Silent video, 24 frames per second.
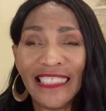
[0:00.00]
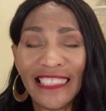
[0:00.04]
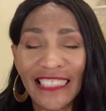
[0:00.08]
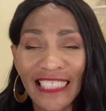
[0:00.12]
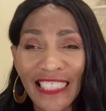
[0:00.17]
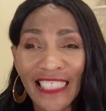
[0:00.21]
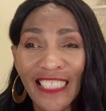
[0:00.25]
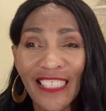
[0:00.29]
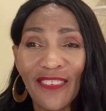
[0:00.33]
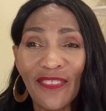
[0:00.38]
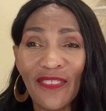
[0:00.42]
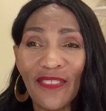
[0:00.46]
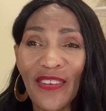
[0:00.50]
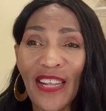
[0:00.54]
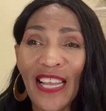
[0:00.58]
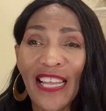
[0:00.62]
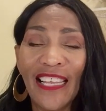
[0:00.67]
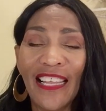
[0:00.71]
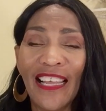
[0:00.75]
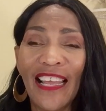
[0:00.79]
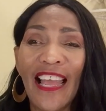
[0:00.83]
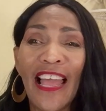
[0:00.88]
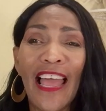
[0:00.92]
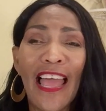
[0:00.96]

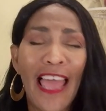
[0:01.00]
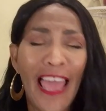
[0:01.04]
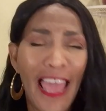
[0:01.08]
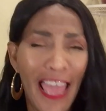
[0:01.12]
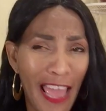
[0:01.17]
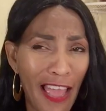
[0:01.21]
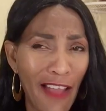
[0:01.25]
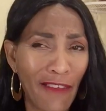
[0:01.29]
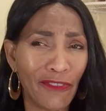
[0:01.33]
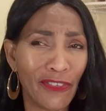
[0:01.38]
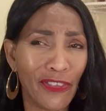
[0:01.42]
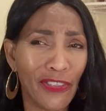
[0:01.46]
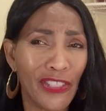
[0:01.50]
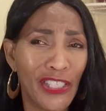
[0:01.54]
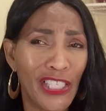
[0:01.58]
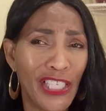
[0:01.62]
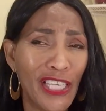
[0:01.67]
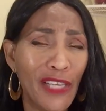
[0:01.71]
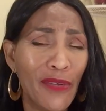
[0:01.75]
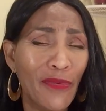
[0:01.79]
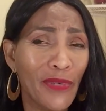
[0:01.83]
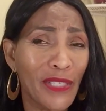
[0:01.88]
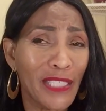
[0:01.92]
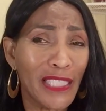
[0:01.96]
Cinderella, after
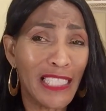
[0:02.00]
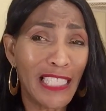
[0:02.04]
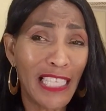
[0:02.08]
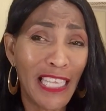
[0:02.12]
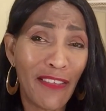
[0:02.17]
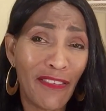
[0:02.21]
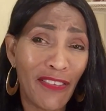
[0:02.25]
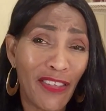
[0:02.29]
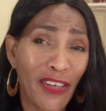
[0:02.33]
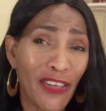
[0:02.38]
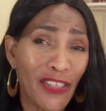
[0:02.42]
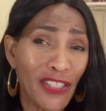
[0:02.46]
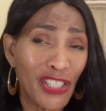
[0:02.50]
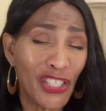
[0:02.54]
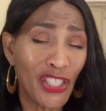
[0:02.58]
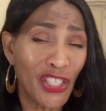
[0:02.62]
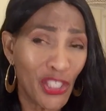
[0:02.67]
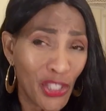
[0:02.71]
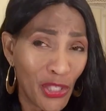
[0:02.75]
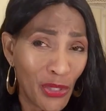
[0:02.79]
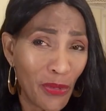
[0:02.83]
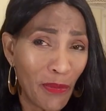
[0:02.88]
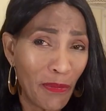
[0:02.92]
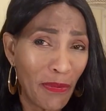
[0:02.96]
she receives her
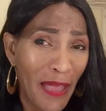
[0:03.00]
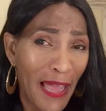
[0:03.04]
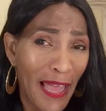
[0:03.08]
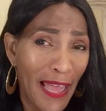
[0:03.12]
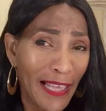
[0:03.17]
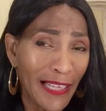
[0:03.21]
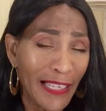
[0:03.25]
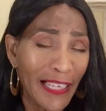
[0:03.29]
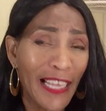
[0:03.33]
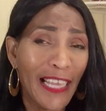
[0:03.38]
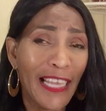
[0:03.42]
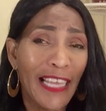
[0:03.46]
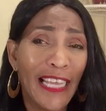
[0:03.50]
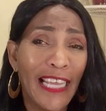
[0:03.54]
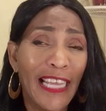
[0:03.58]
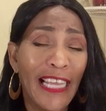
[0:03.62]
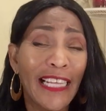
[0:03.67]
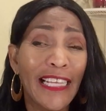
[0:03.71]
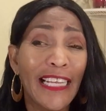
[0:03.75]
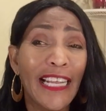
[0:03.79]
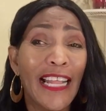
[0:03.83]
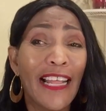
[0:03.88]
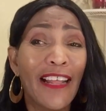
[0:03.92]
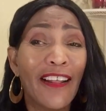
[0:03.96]
shoe back,
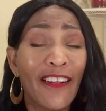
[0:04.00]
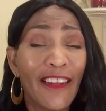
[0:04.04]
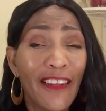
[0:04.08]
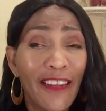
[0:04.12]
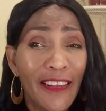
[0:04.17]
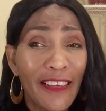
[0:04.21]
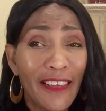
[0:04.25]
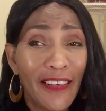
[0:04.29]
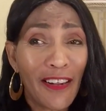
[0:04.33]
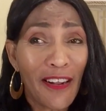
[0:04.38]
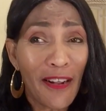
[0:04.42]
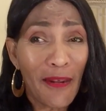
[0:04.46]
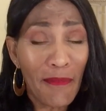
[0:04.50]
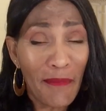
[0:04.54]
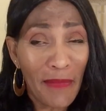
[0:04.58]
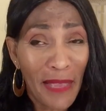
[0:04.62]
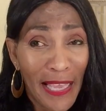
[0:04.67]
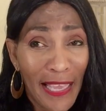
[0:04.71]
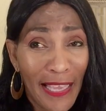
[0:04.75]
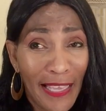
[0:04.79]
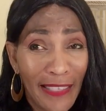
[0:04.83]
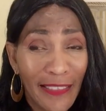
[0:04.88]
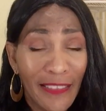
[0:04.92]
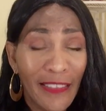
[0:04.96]
and her and her
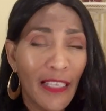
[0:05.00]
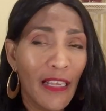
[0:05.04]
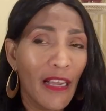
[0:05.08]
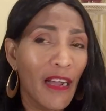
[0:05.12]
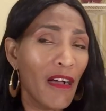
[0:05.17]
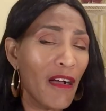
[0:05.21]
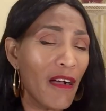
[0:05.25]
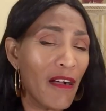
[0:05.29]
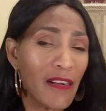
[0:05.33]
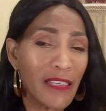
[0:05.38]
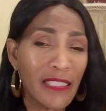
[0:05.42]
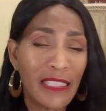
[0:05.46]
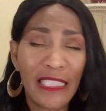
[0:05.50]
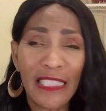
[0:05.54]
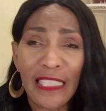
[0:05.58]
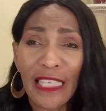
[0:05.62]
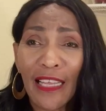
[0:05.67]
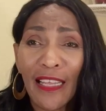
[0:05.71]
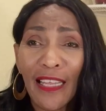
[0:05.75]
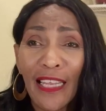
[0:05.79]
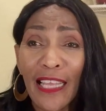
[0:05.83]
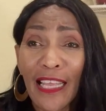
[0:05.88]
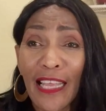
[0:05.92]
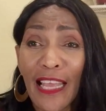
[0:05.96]
man are
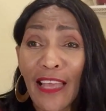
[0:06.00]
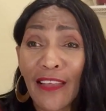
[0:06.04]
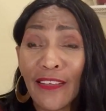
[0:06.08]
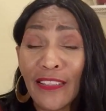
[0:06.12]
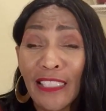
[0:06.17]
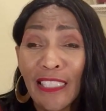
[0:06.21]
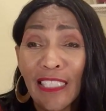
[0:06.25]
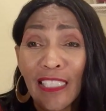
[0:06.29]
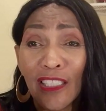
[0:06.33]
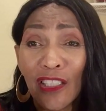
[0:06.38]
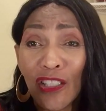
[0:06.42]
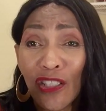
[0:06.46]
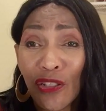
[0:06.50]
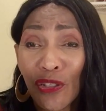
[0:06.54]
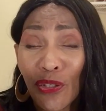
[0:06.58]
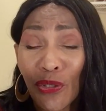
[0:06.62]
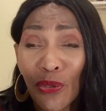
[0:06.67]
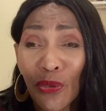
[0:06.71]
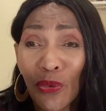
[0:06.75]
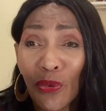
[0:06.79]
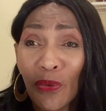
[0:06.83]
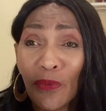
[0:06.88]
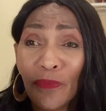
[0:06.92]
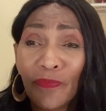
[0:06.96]
sailing out
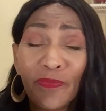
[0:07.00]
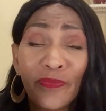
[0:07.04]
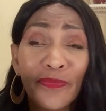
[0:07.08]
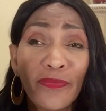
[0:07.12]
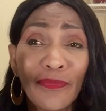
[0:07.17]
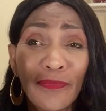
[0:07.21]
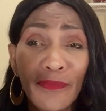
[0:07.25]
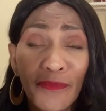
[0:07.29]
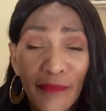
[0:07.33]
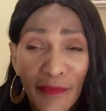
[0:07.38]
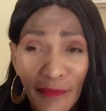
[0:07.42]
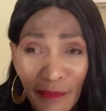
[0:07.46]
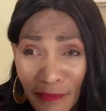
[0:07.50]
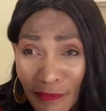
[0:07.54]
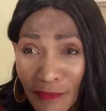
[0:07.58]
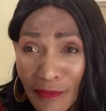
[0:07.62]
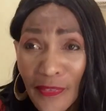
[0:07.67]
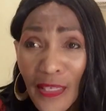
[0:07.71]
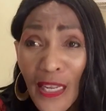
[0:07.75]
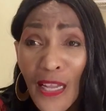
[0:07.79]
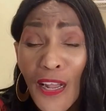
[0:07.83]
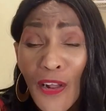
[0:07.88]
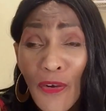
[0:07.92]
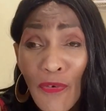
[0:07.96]
into
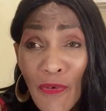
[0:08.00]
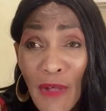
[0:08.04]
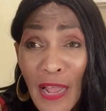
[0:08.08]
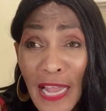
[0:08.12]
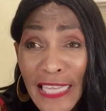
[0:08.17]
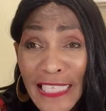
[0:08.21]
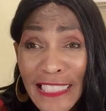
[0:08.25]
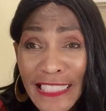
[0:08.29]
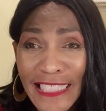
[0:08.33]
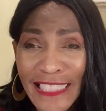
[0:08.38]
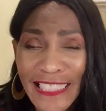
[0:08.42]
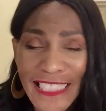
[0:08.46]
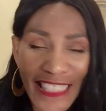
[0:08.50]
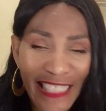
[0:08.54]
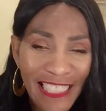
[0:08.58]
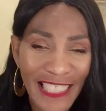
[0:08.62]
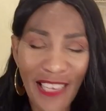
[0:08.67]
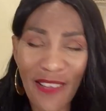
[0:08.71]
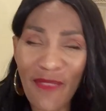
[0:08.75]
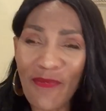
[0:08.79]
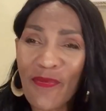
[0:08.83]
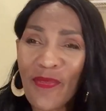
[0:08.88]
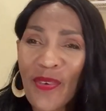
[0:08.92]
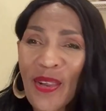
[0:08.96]
horizon
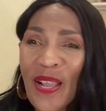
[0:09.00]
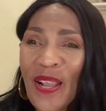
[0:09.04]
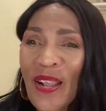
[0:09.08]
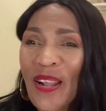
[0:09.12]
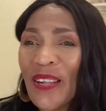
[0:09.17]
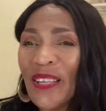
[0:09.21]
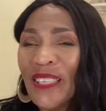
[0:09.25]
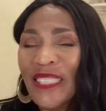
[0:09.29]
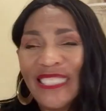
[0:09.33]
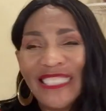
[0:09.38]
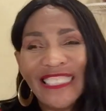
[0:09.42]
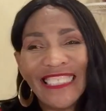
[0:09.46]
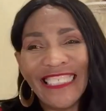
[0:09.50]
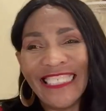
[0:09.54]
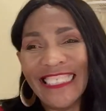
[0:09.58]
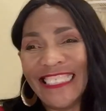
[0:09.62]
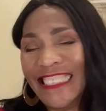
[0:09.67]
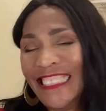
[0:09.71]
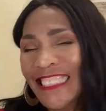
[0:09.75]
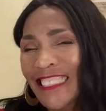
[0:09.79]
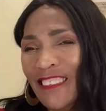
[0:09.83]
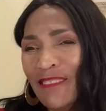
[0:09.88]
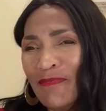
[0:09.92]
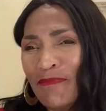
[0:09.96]
somewhere
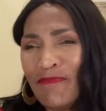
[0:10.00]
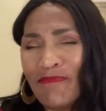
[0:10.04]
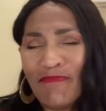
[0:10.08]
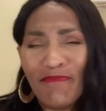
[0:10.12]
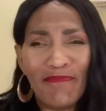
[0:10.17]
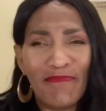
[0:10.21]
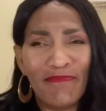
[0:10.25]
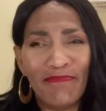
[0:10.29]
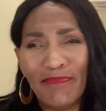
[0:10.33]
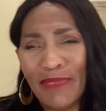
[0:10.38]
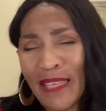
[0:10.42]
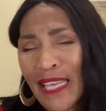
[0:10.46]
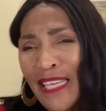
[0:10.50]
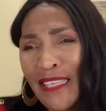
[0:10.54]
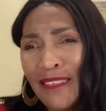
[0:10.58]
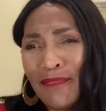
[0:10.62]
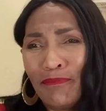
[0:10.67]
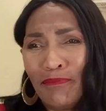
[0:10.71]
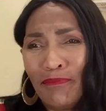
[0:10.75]
in a big